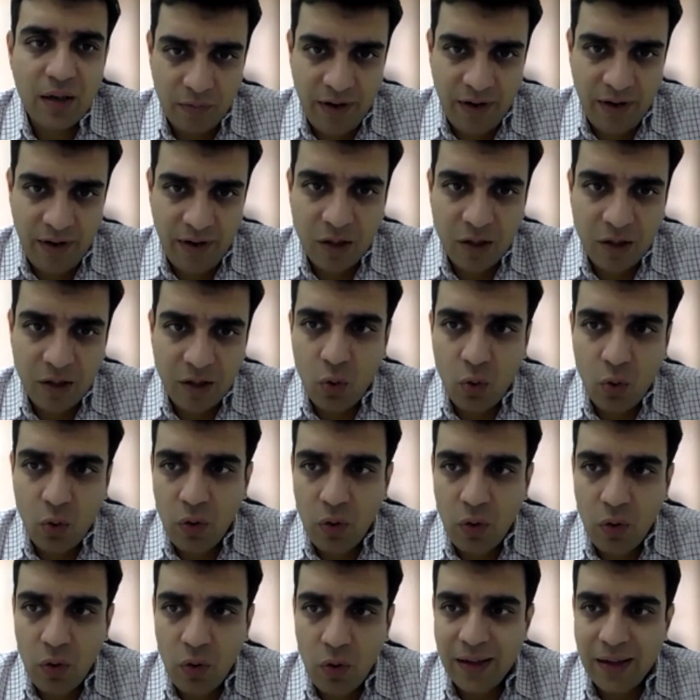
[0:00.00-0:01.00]
went through.
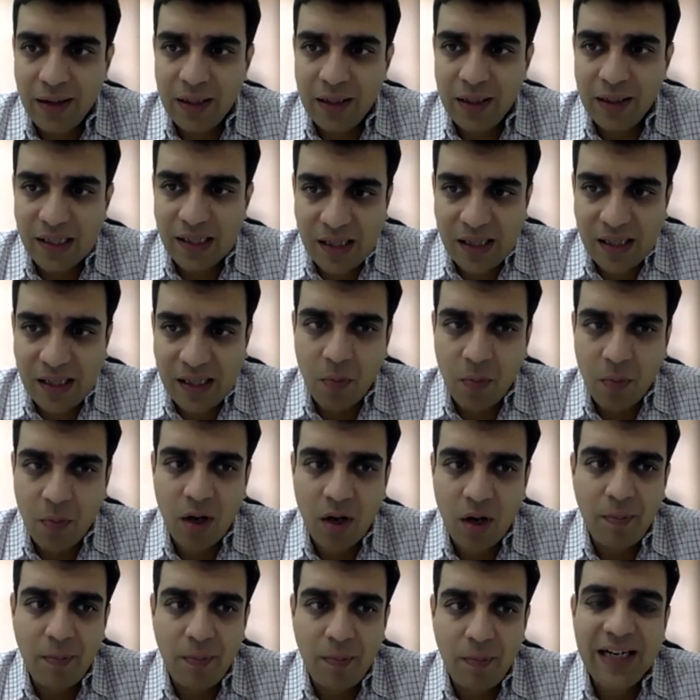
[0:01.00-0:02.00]
This
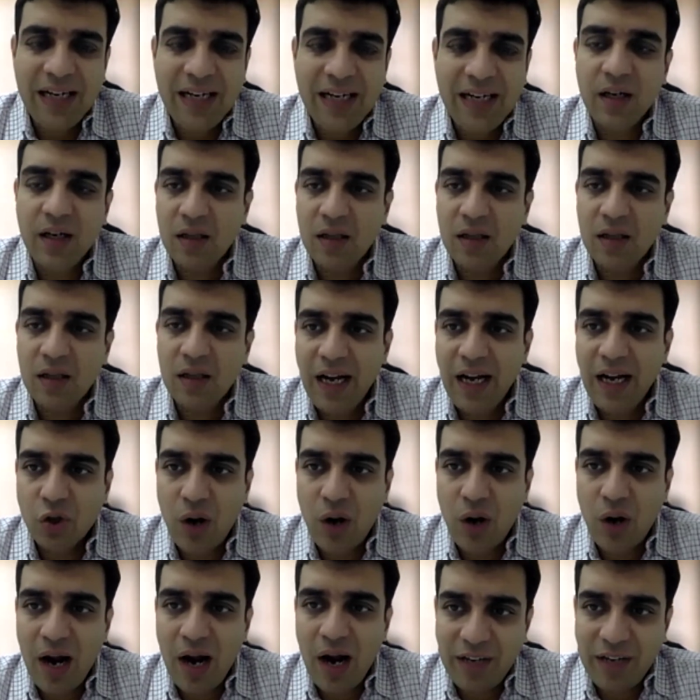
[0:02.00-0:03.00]
number, median, right?
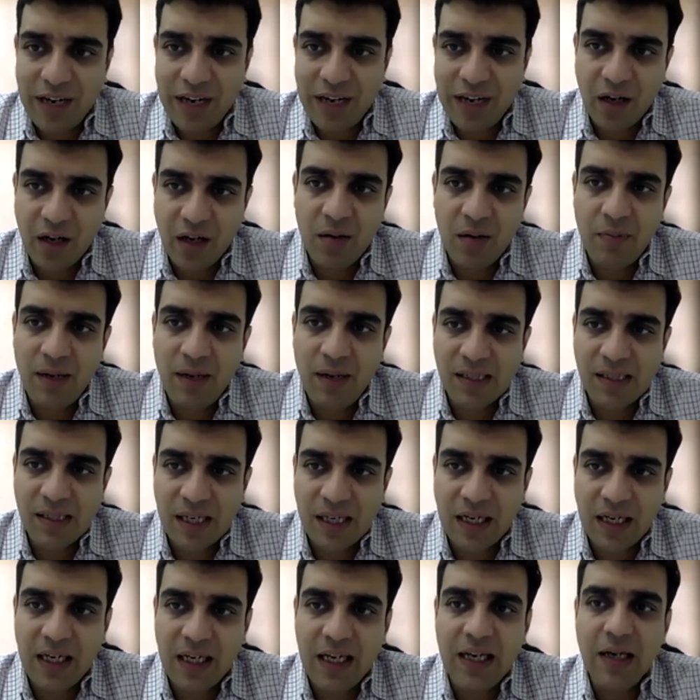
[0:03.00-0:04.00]
So I've taken
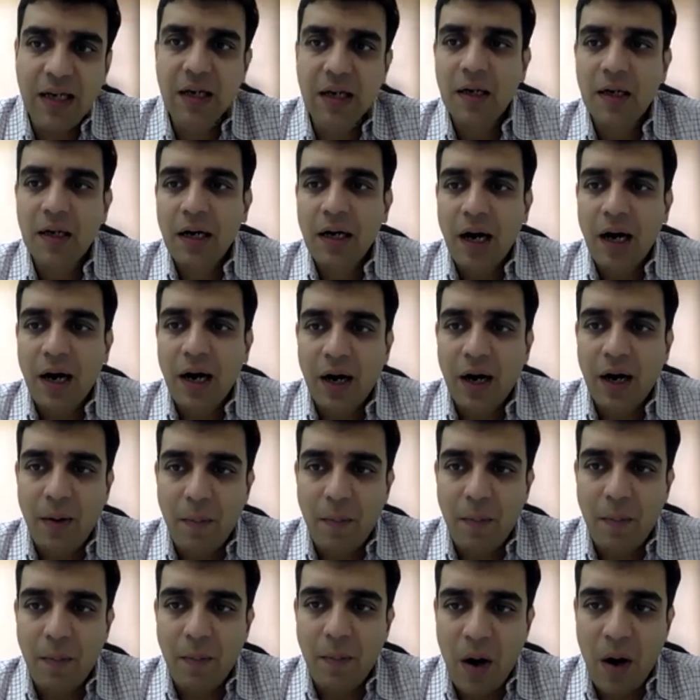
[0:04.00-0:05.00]
basically
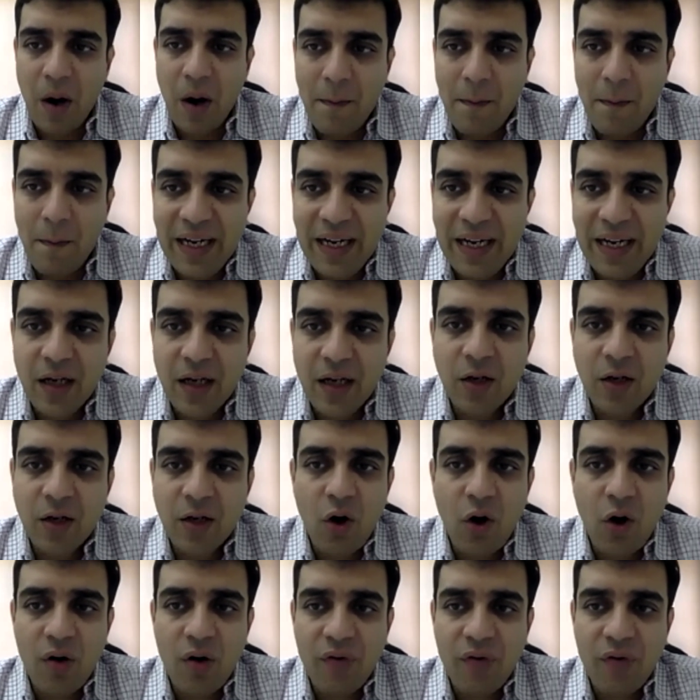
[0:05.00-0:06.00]
a median
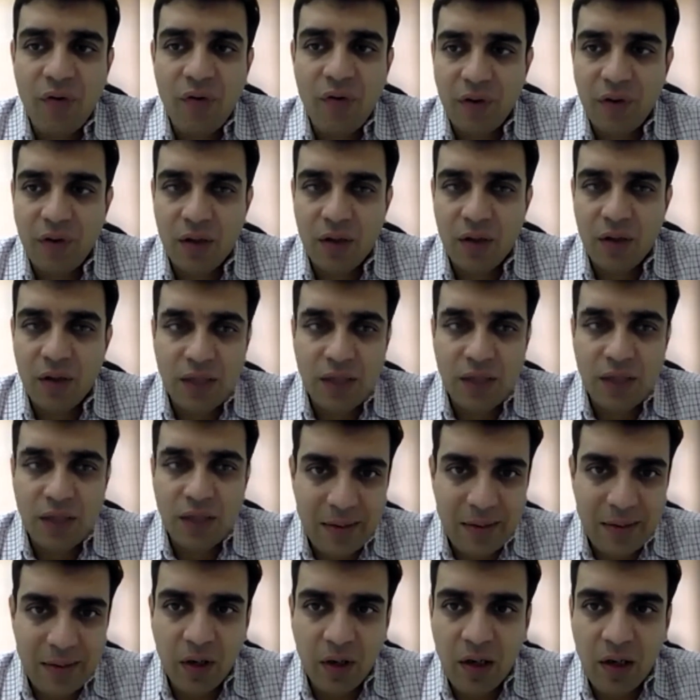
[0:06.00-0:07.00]
of this
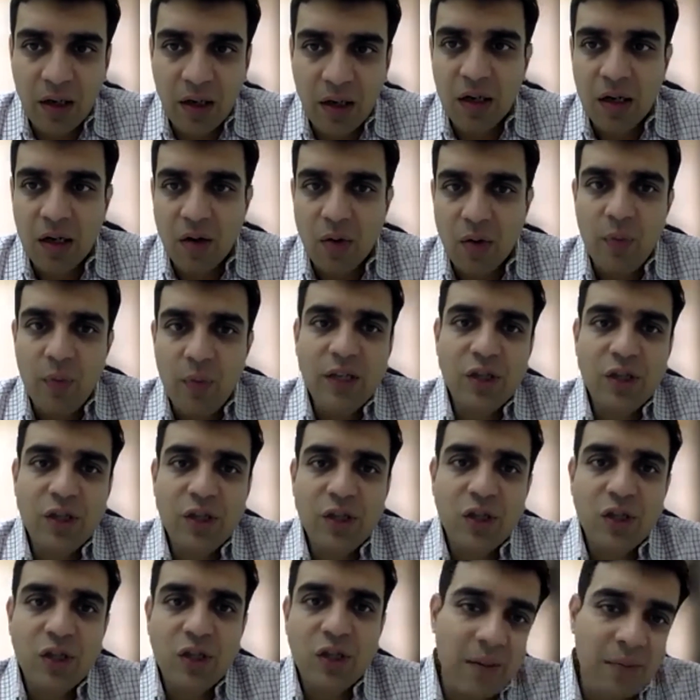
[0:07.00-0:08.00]
table,
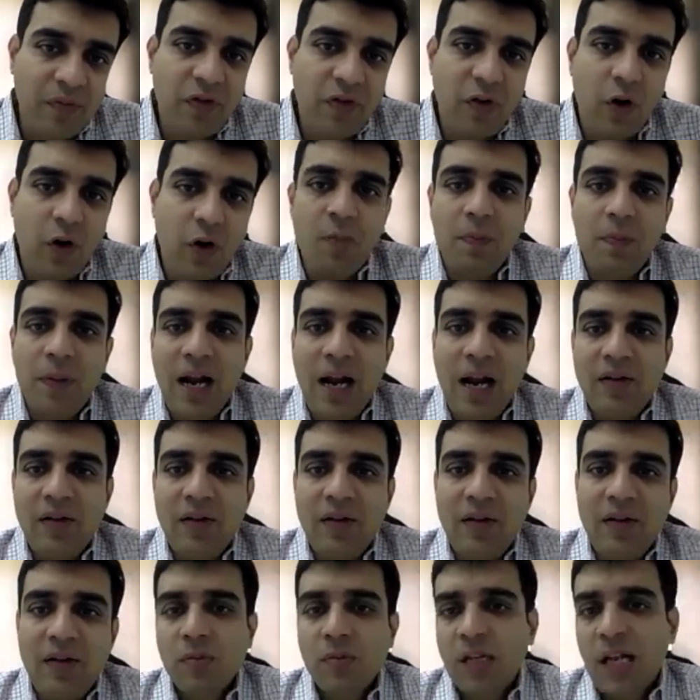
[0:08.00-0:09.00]
which came from
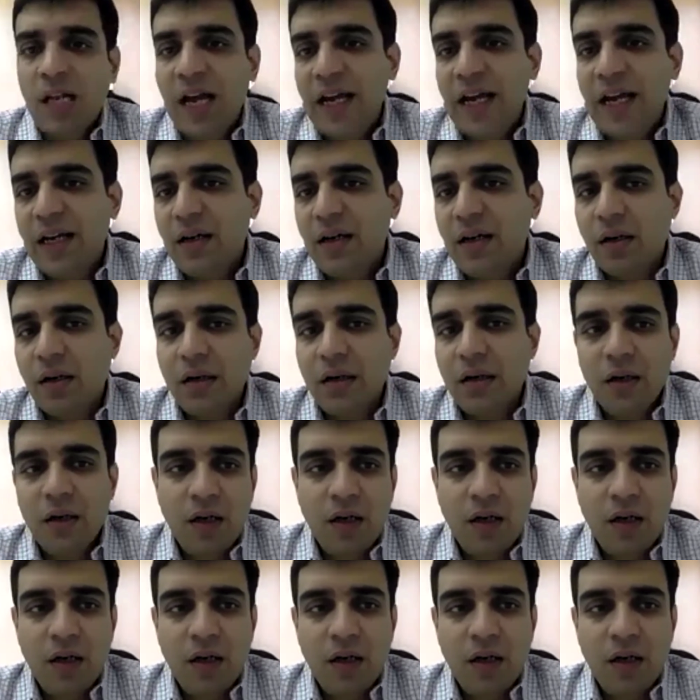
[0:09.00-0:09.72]
platforms like